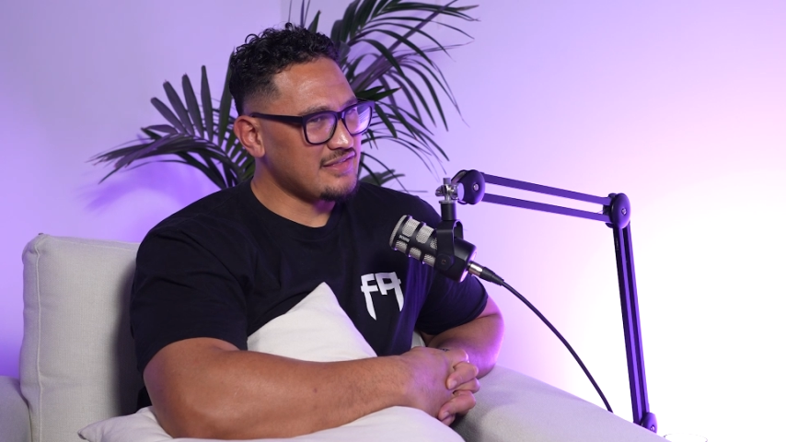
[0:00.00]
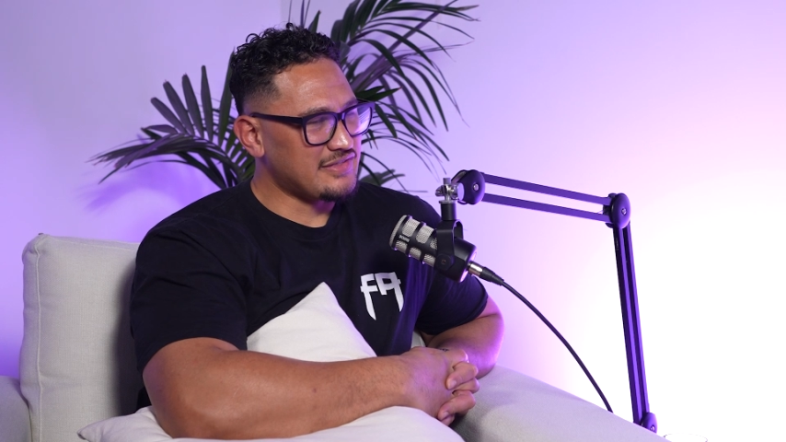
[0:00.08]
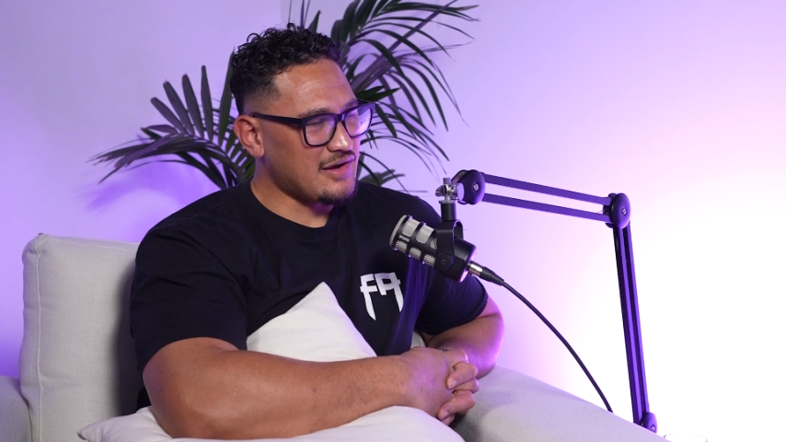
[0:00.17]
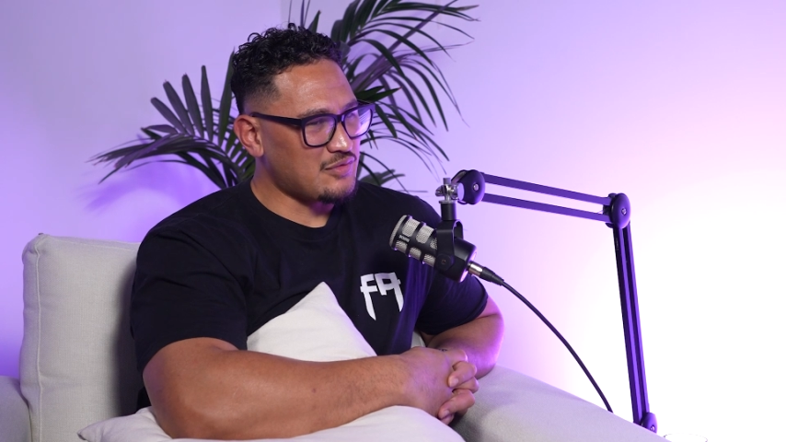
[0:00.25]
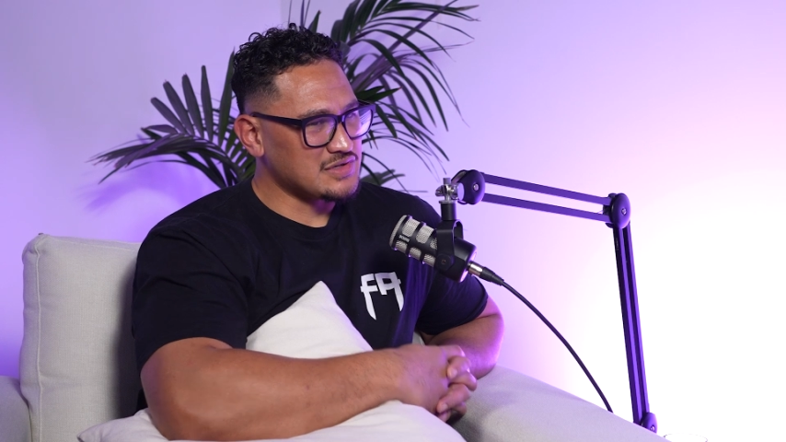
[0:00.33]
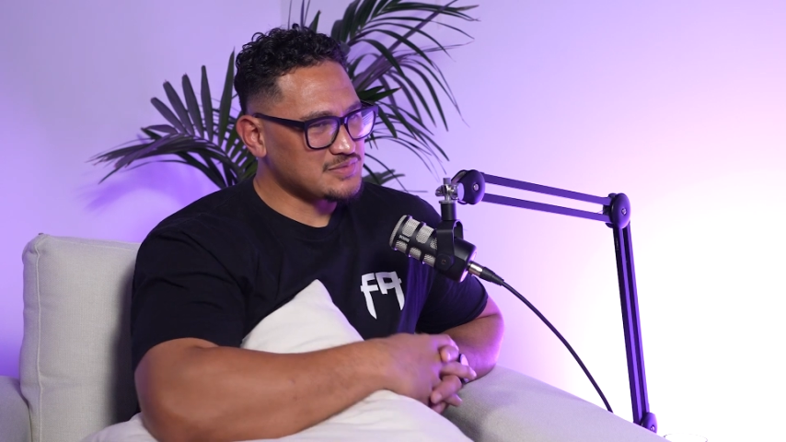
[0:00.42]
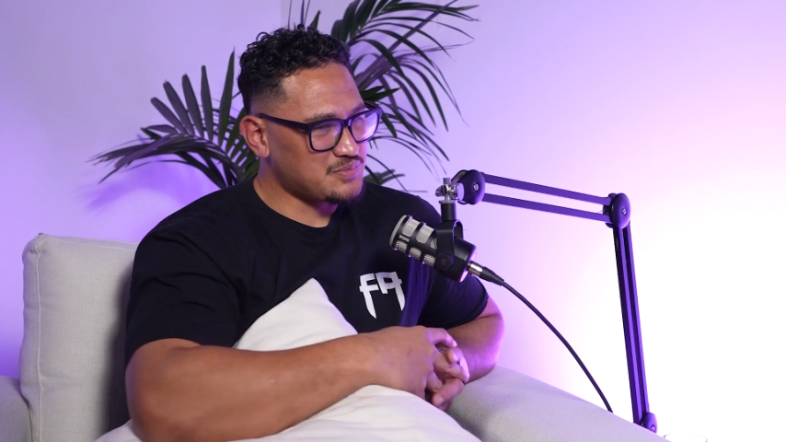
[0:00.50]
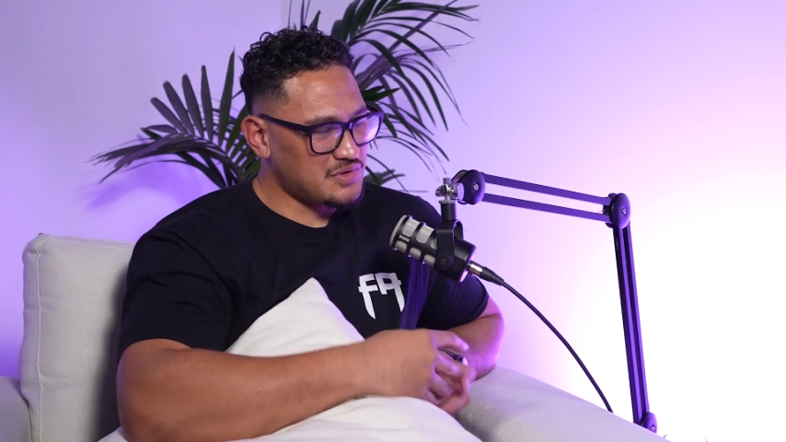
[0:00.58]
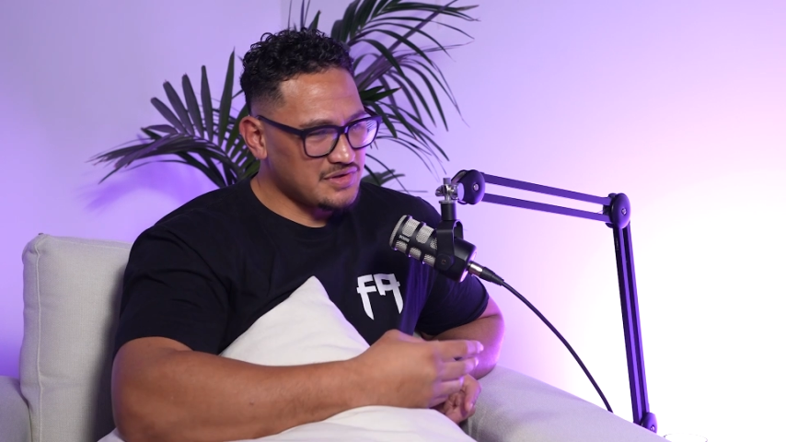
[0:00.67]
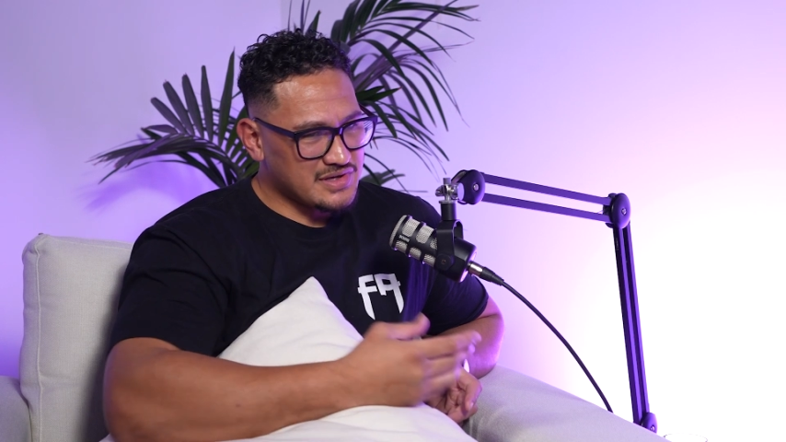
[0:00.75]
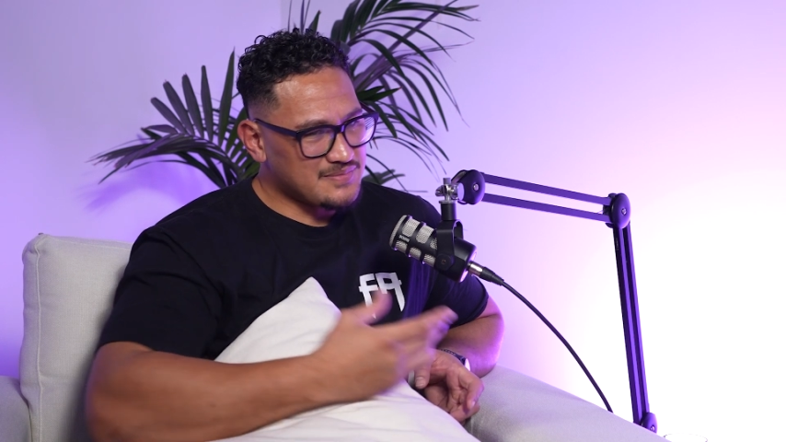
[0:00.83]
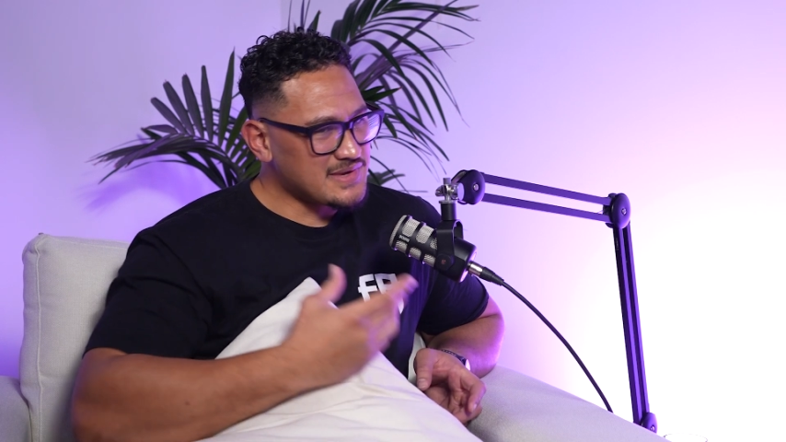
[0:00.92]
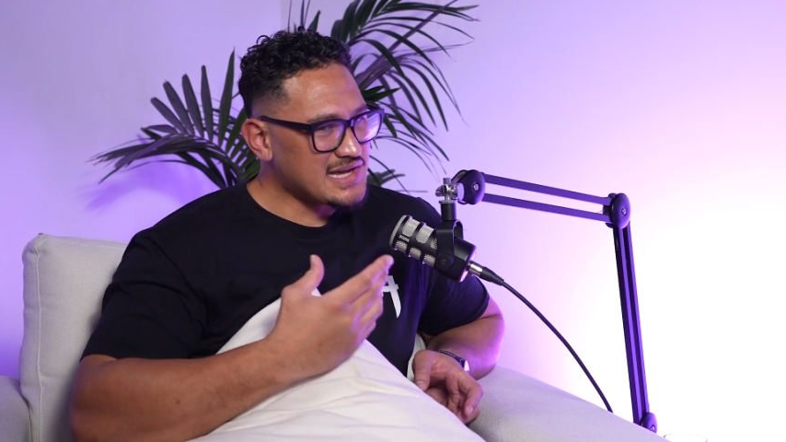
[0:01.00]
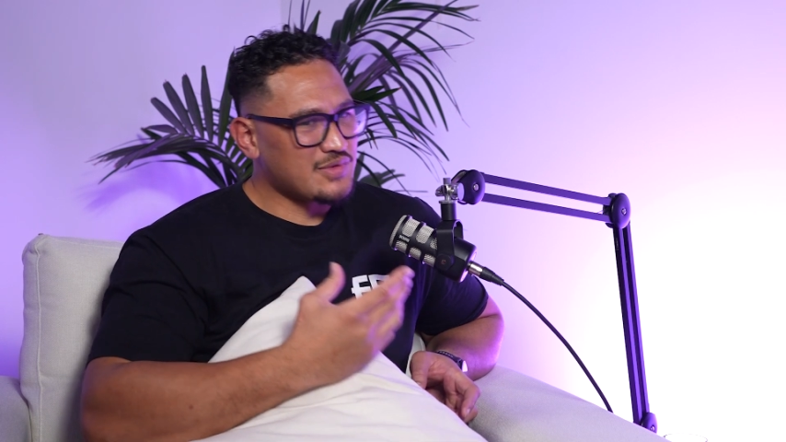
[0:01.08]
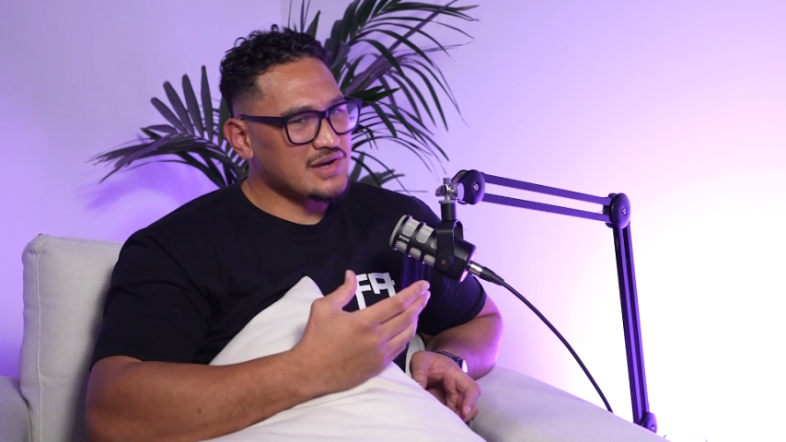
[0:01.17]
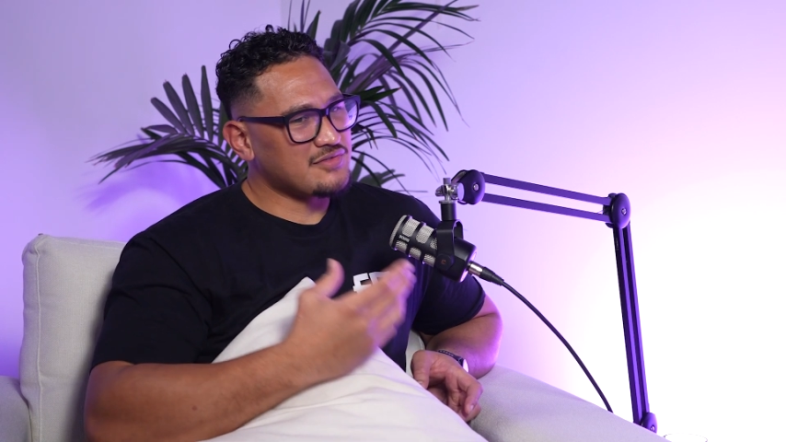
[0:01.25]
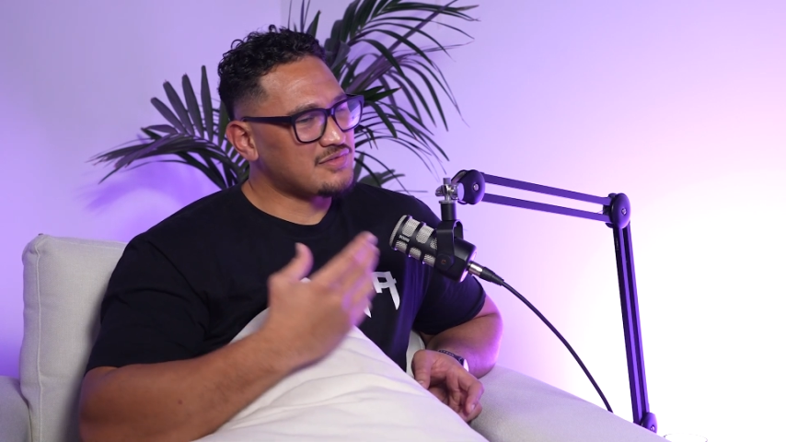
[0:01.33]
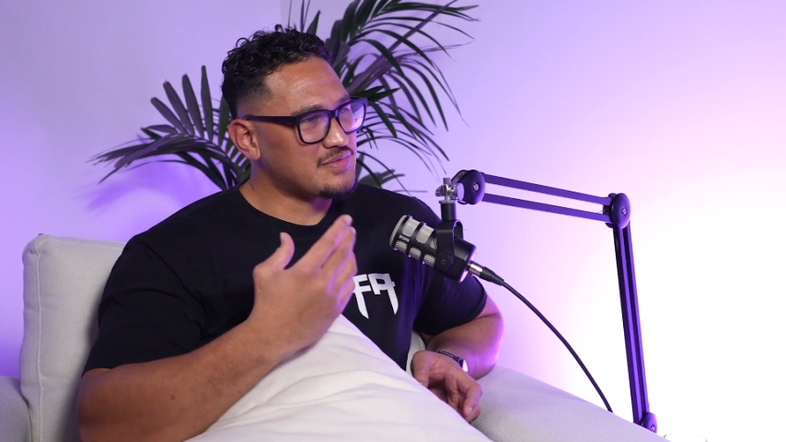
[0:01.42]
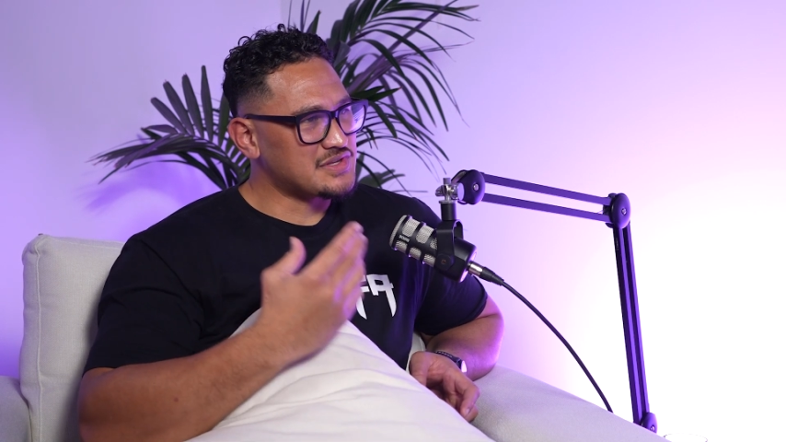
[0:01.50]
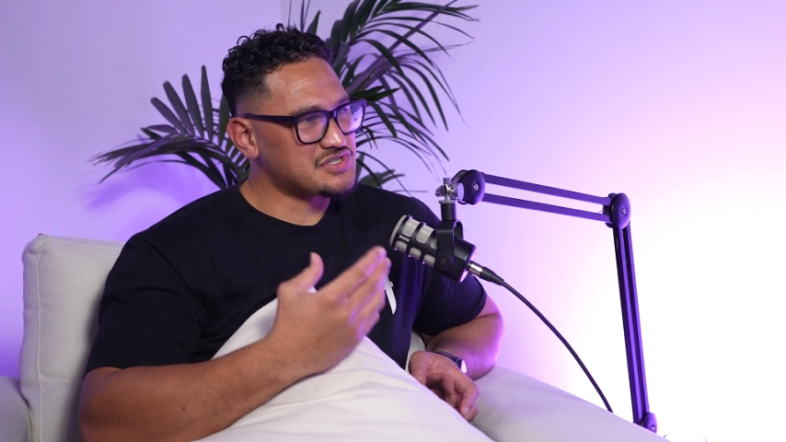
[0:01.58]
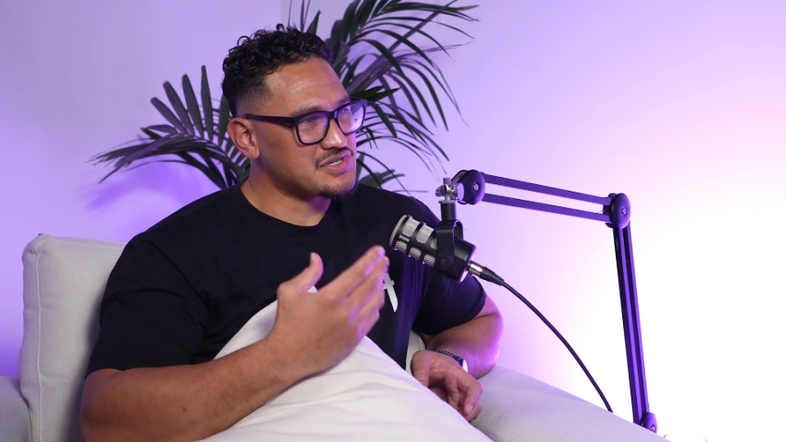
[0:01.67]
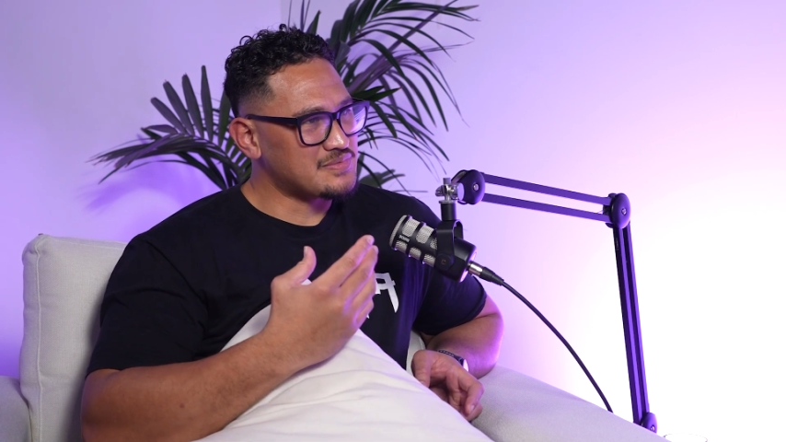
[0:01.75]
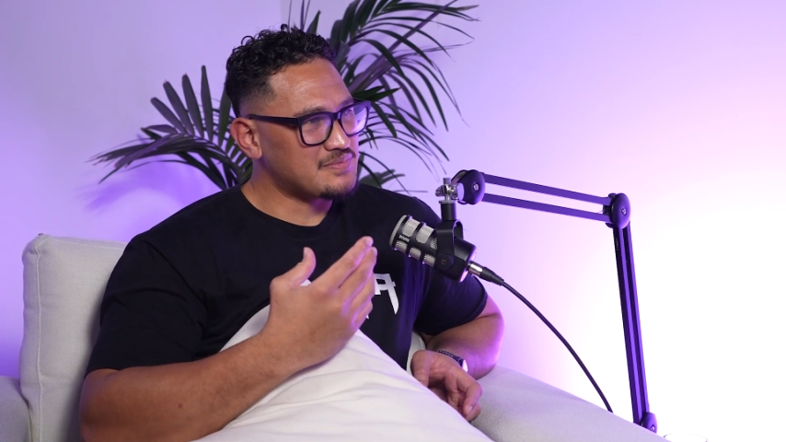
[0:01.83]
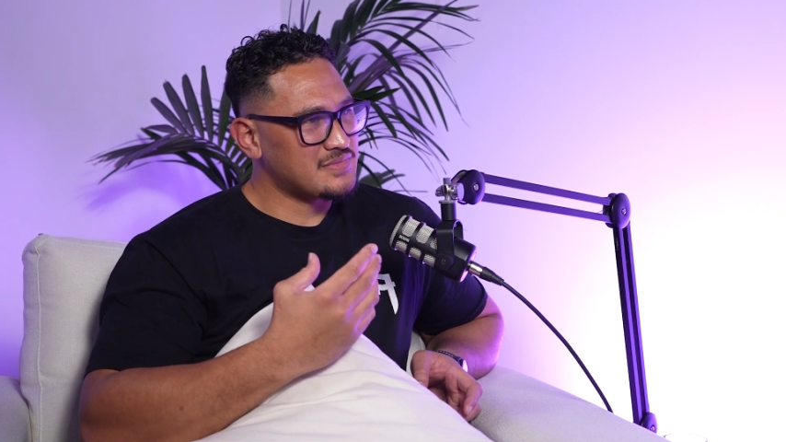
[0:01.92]
was pulling me away from the
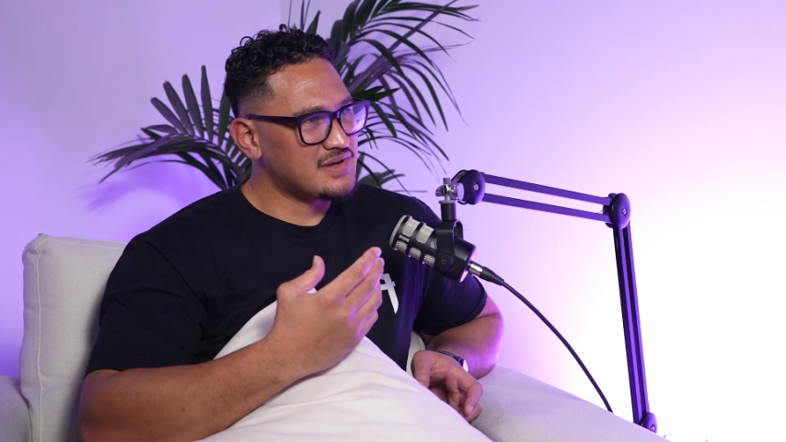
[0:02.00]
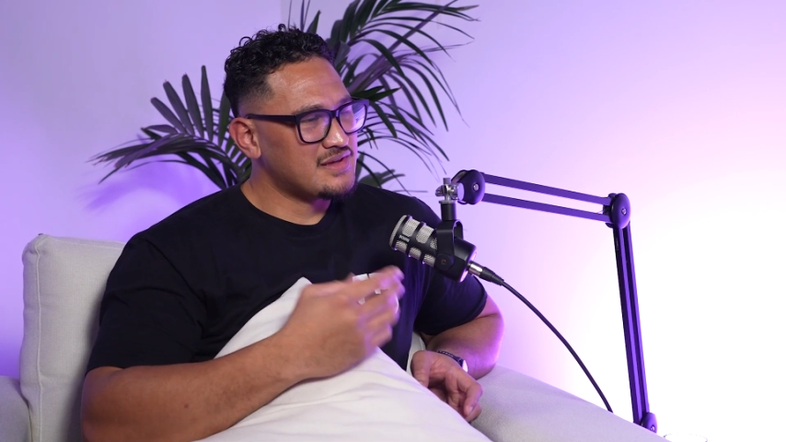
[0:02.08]
gym.